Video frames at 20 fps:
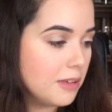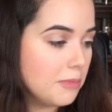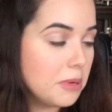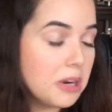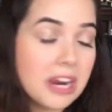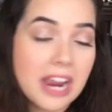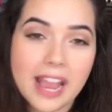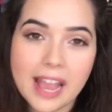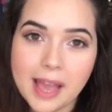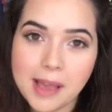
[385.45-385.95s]

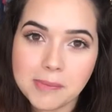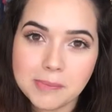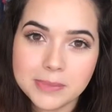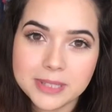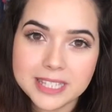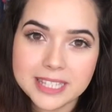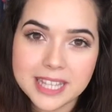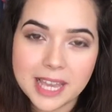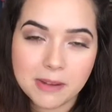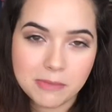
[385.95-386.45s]

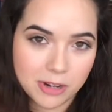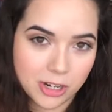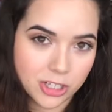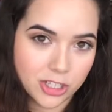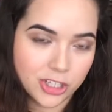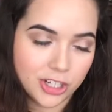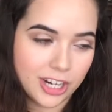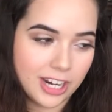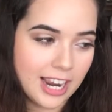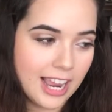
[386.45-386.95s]
perhaps. I'm not
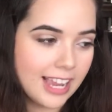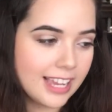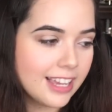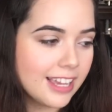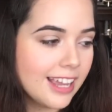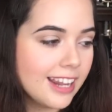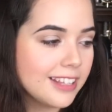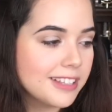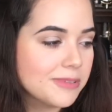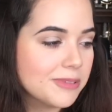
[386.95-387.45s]
sure. I
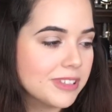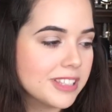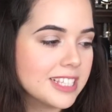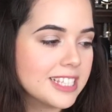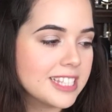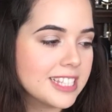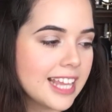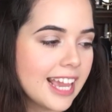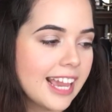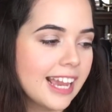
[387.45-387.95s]
can't really
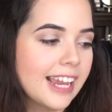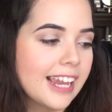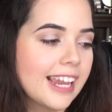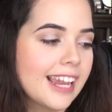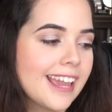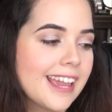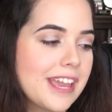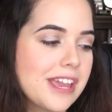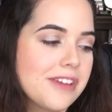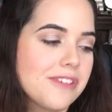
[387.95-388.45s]

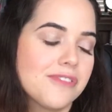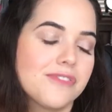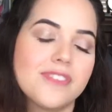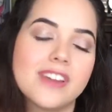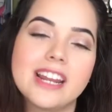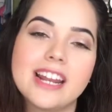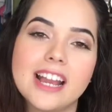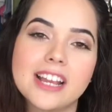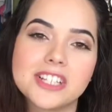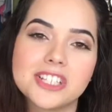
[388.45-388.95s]
say if
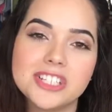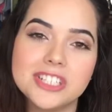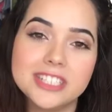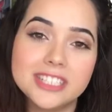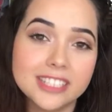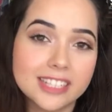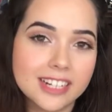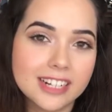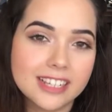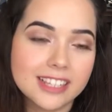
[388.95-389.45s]
it actually
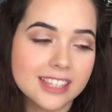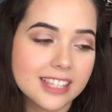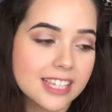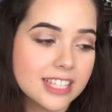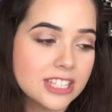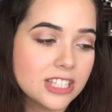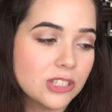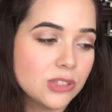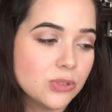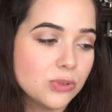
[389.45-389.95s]
did
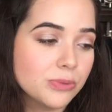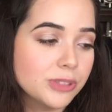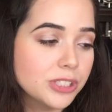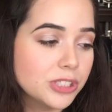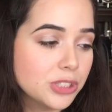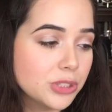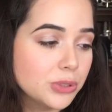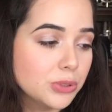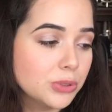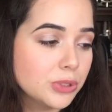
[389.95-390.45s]
anything to
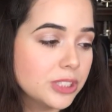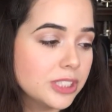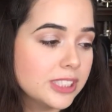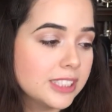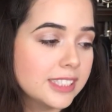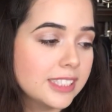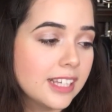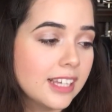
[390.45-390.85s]
reduce